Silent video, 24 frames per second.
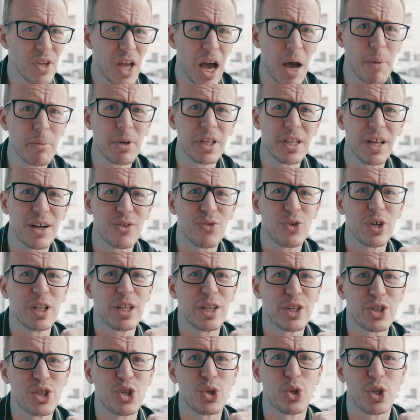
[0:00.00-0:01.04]
I mean, I
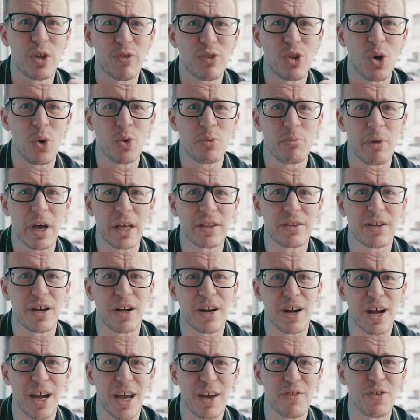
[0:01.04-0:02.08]
really should have known
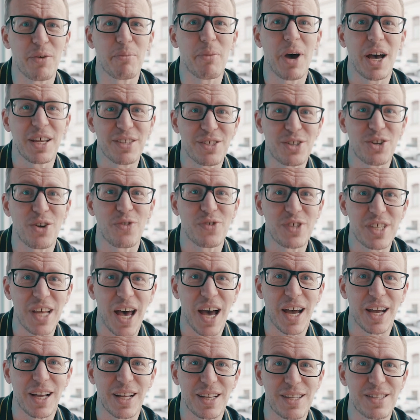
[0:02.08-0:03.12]
better. I have a Master of
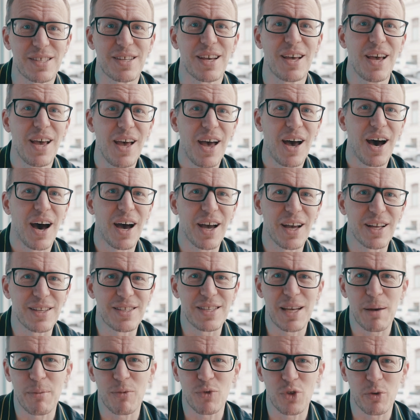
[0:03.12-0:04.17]
Science. I had
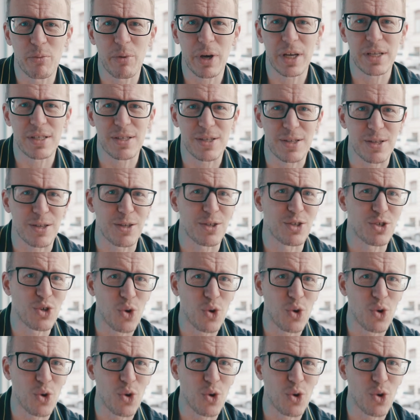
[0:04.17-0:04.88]
some of the best